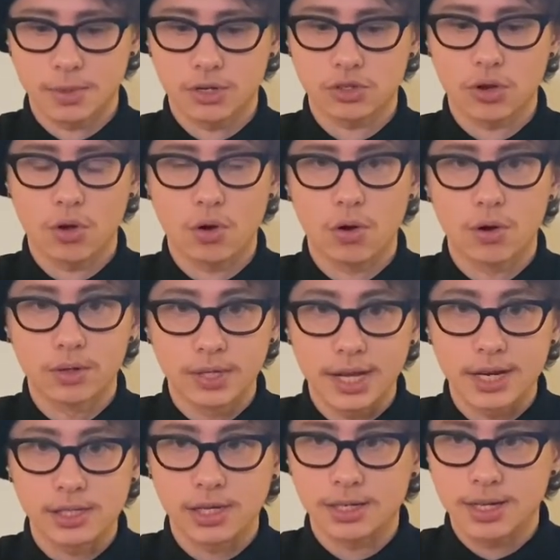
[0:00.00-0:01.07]
It is all
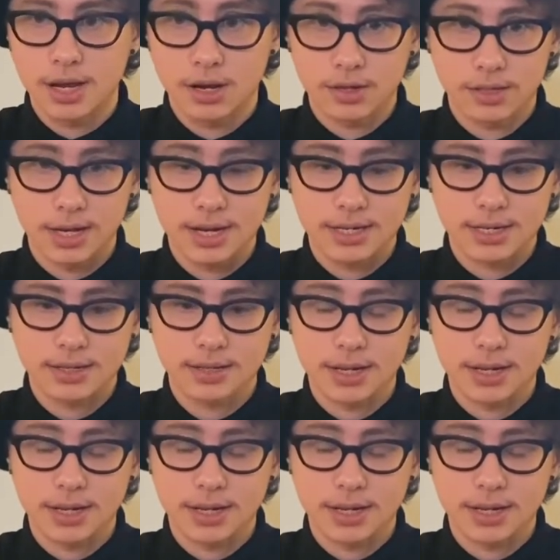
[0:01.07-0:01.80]
legs. They take the